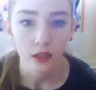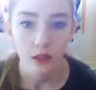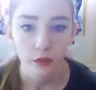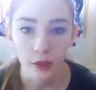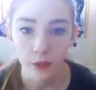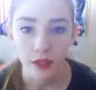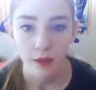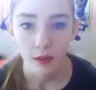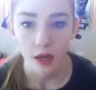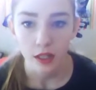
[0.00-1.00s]
when you put them
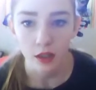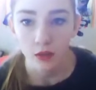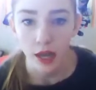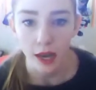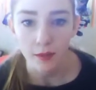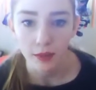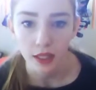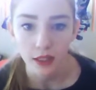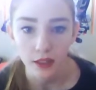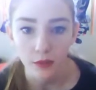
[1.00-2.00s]
on, you can't
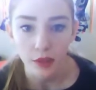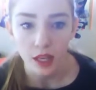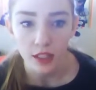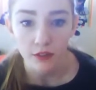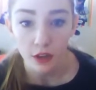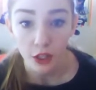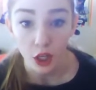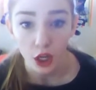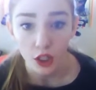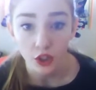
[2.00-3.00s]
blend them. It's very
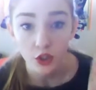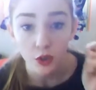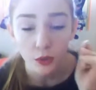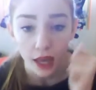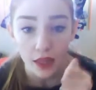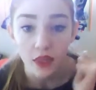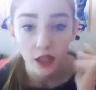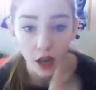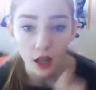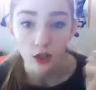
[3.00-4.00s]
hard to get the
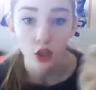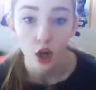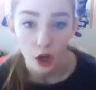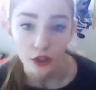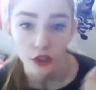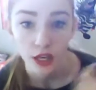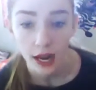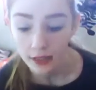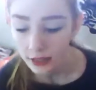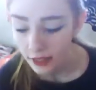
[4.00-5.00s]
color on your
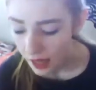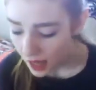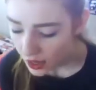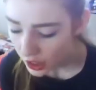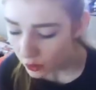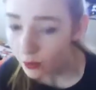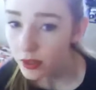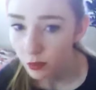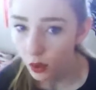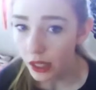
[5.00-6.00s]
eyelid. This one was
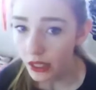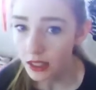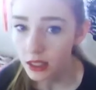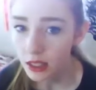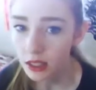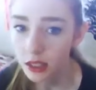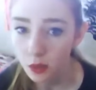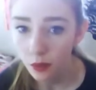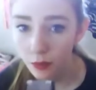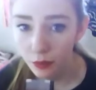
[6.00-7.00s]
more easy. This
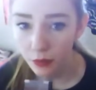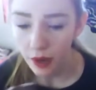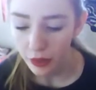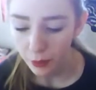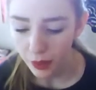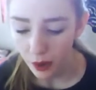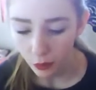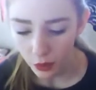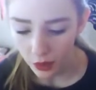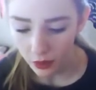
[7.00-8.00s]
one, the brown
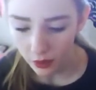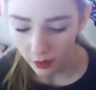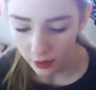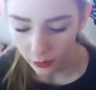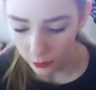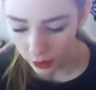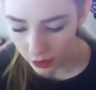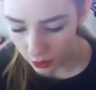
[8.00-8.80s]
one, it was